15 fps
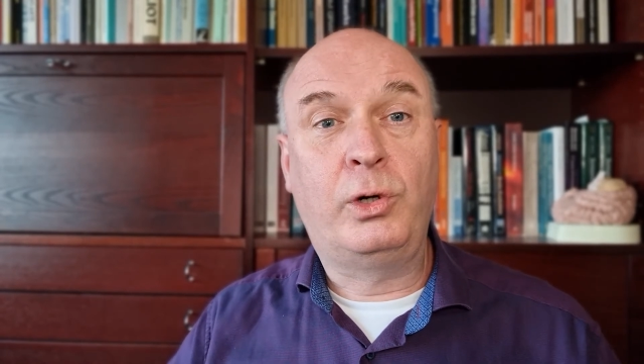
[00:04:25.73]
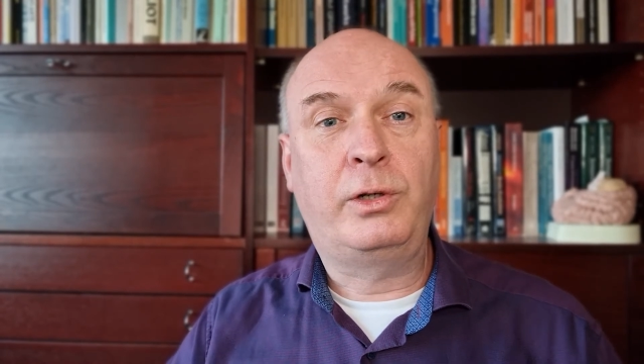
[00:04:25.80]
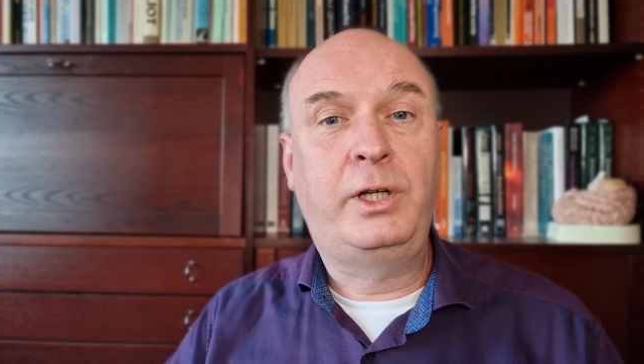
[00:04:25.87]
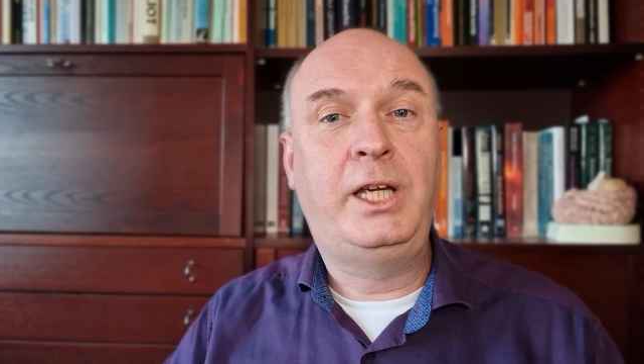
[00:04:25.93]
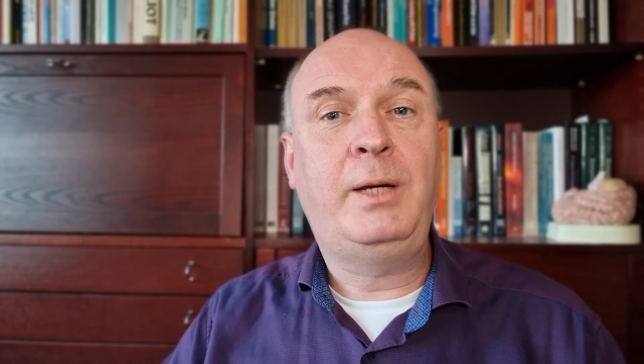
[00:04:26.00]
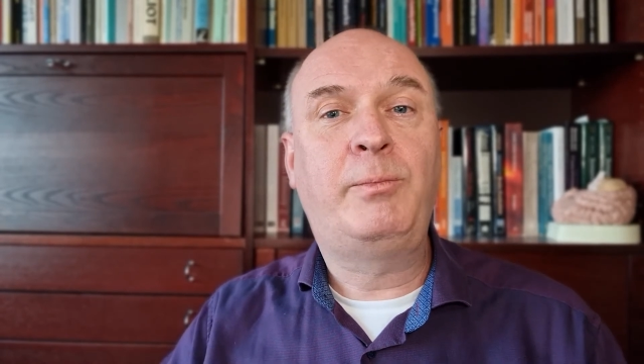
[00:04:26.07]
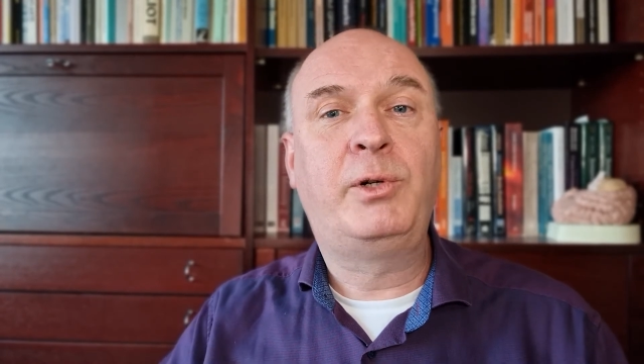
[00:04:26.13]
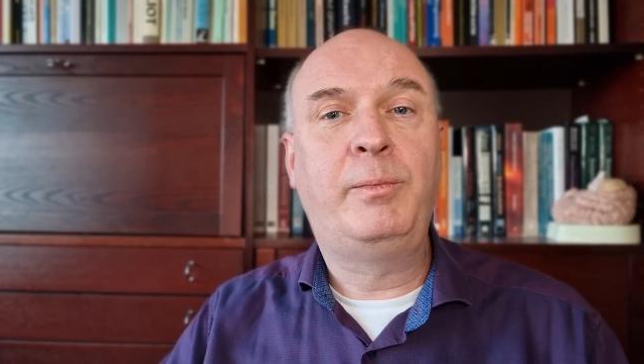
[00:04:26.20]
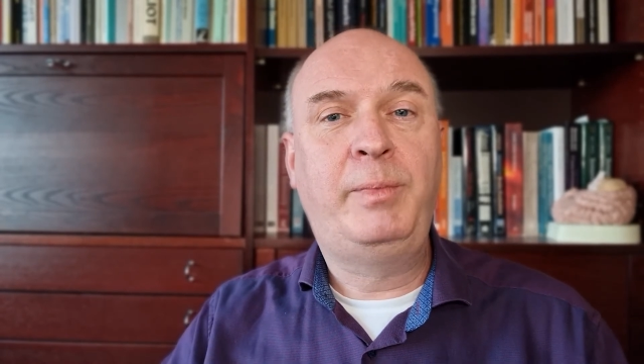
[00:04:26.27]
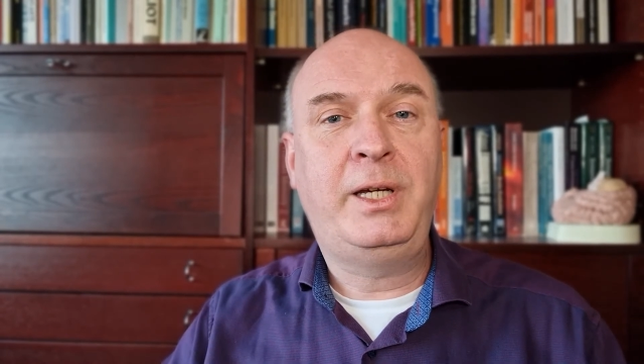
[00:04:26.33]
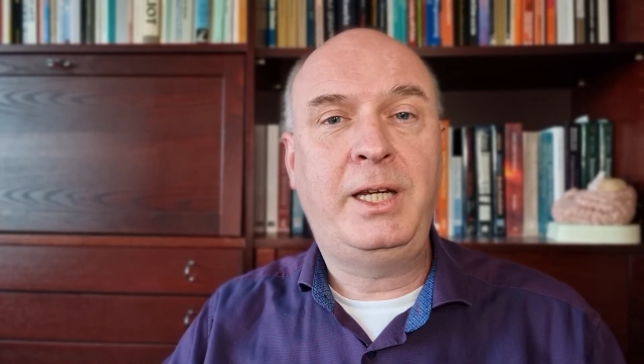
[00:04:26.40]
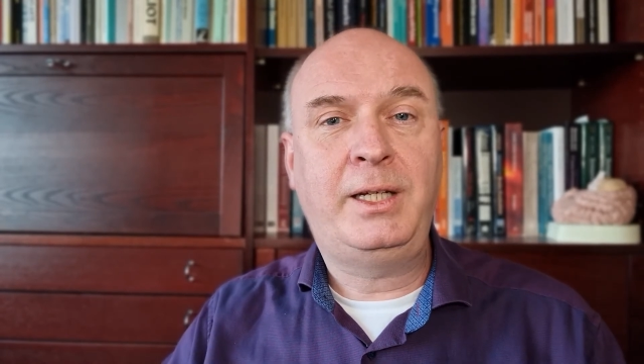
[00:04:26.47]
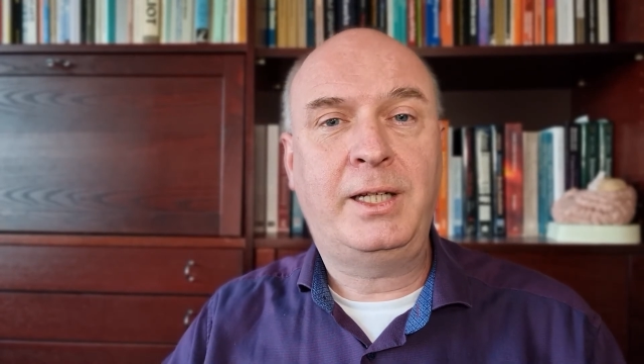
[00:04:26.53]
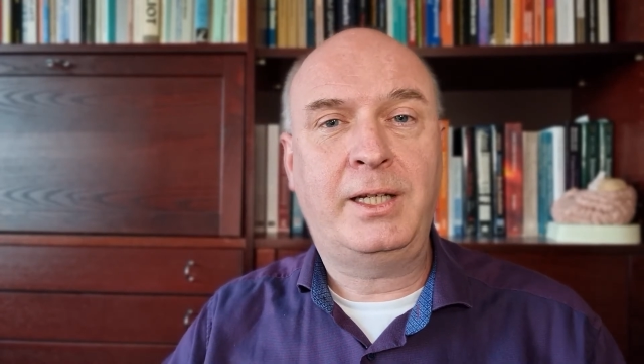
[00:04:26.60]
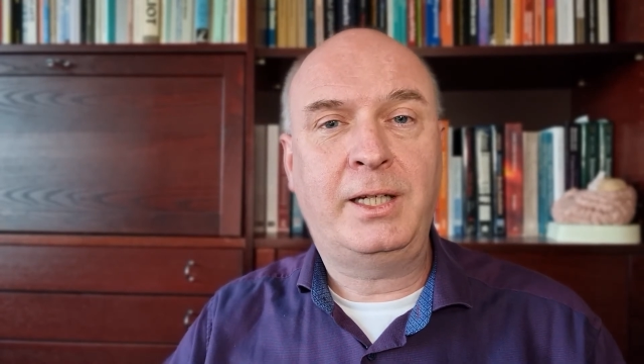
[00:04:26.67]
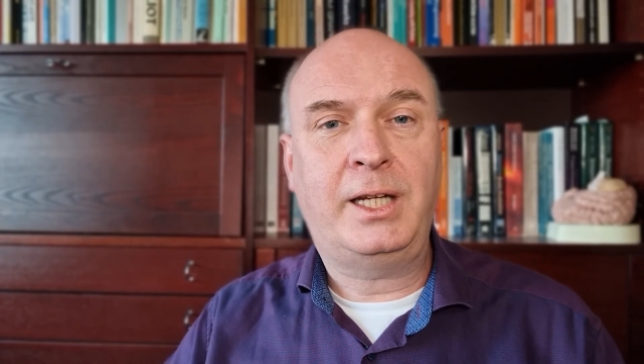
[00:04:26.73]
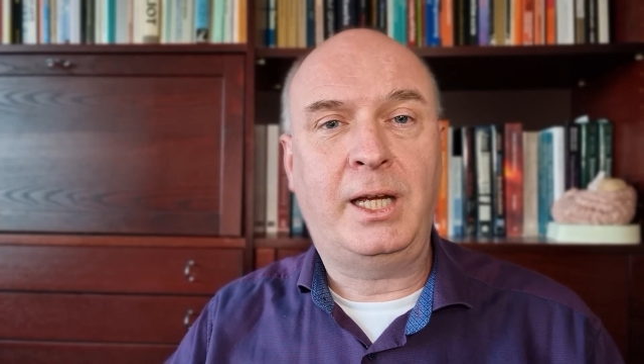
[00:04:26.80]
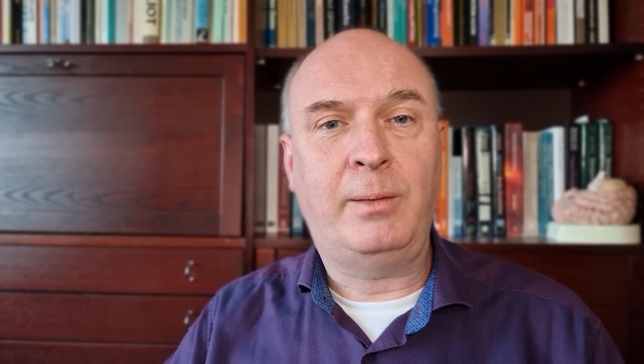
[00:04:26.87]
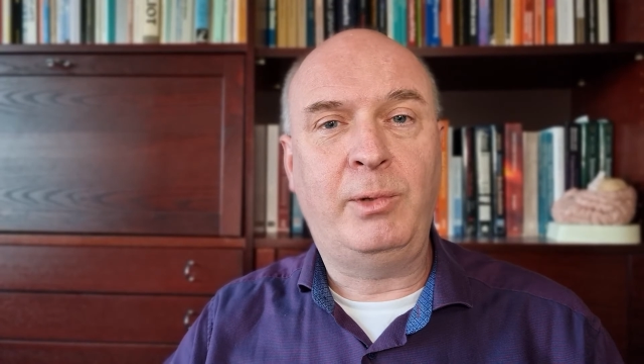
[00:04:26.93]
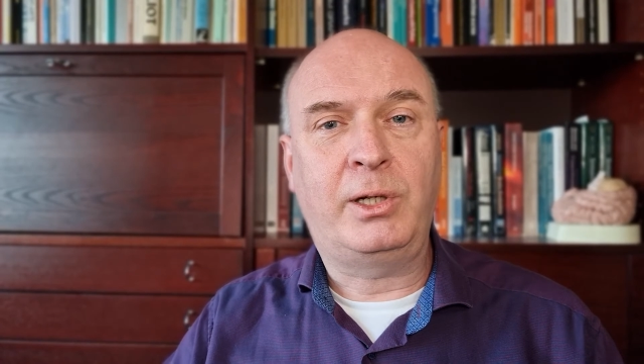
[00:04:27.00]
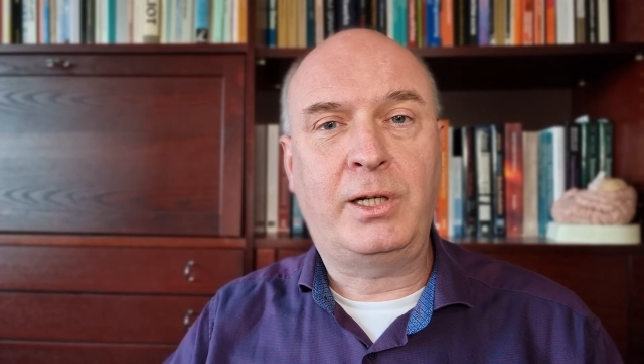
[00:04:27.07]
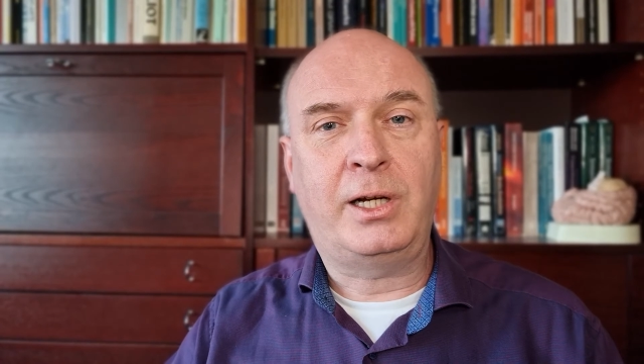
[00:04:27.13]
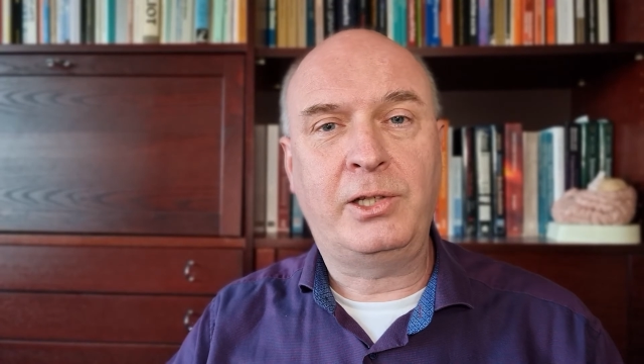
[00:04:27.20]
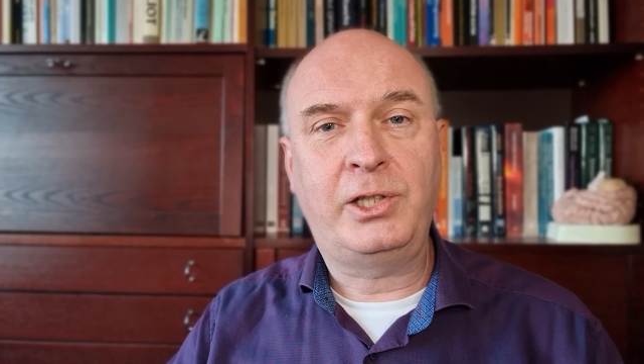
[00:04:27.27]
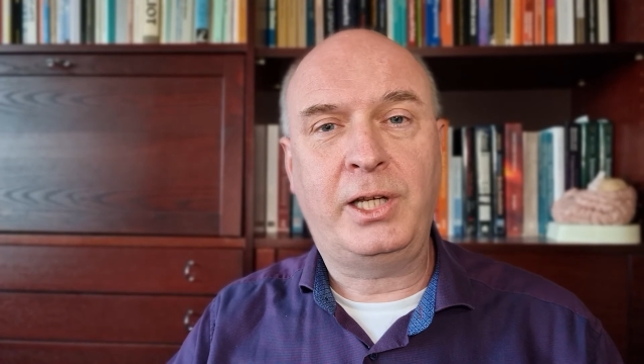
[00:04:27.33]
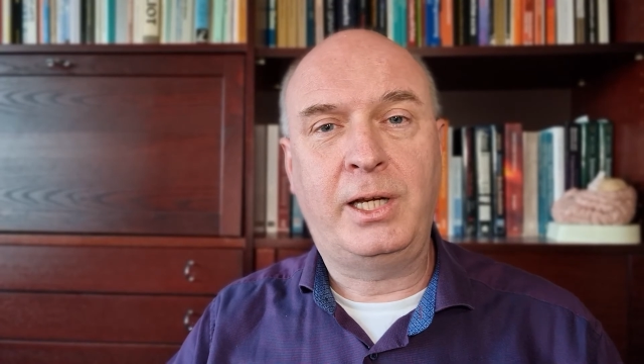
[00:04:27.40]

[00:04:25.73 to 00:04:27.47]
keep repeating that name. You can't